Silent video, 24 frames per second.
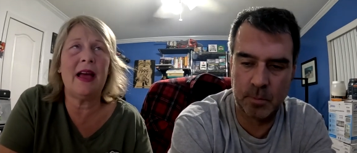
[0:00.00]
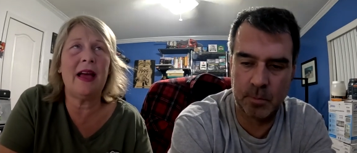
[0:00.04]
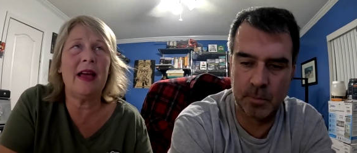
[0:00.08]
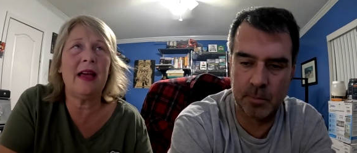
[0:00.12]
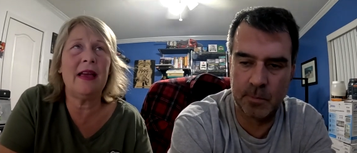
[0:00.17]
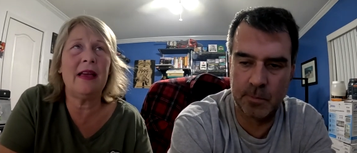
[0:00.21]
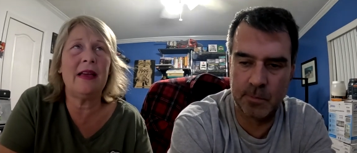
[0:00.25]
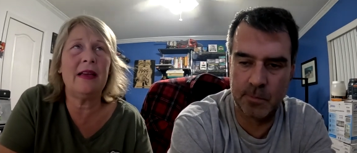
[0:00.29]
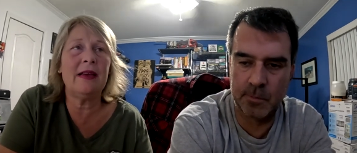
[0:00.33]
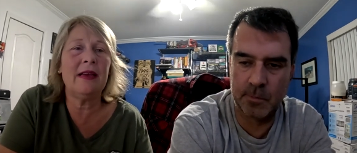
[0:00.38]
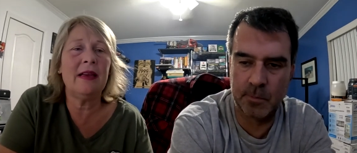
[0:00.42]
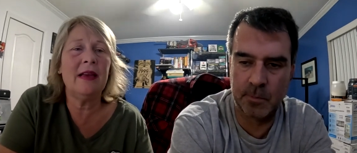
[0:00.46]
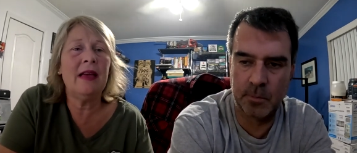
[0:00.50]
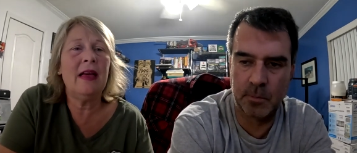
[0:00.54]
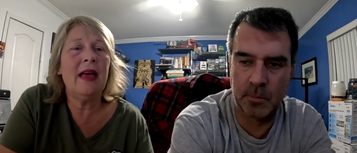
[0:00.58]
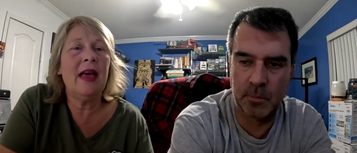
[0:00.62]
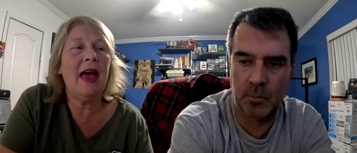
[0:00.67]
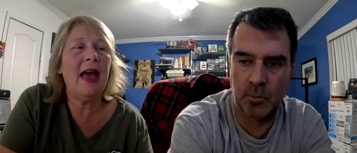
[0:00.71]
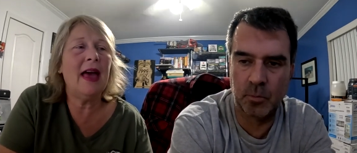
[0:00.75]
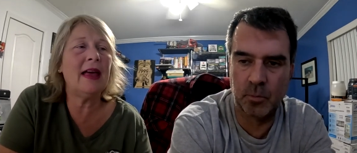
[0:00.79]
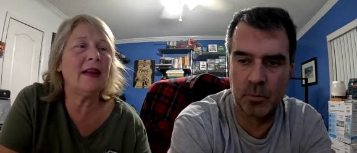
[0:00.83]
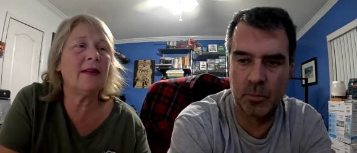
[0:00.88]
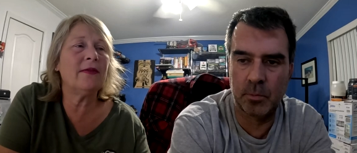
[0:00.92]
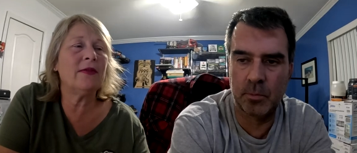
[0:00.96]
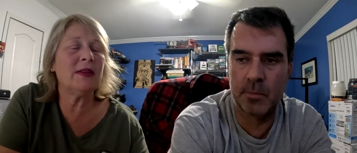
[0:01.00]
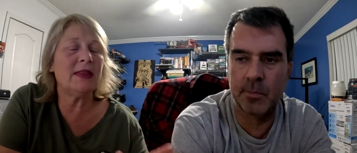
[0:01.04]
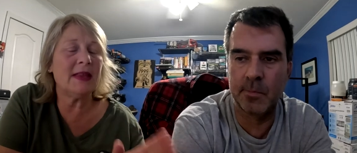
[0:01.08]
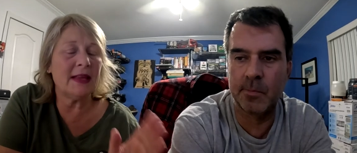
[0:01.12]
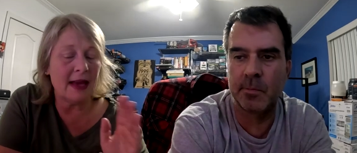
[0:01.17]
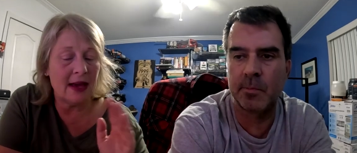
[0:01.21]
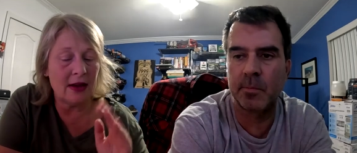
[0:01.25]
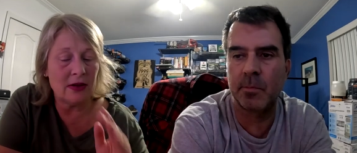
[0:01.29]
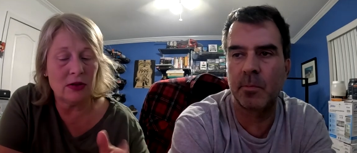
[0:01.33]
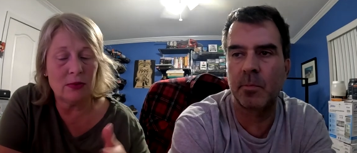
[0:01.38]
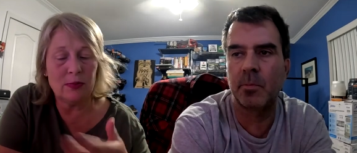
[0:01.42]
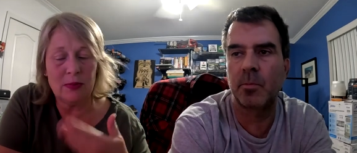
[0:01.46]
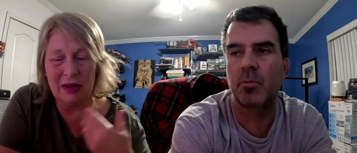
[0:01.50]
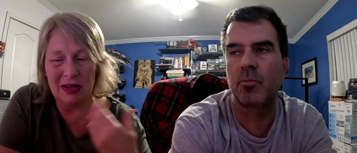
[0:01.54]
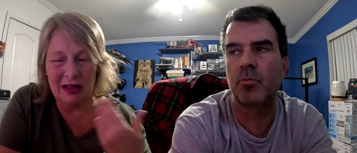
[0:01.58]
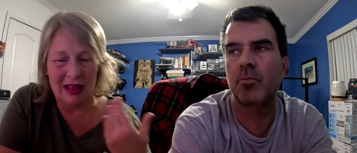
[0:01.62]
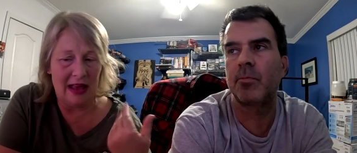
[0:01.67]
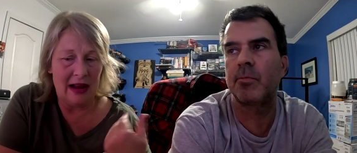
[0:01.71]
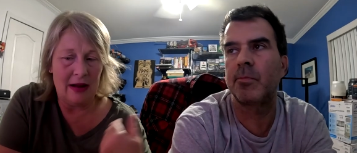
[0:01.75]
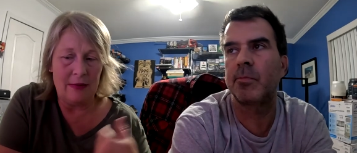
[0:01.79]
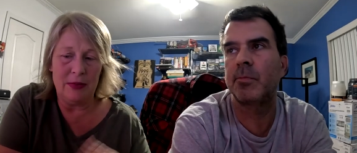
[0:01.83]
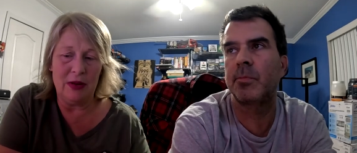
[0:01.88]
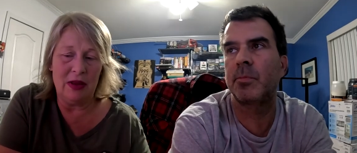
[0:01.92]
Speaker 1: I, had everything else been online, I'd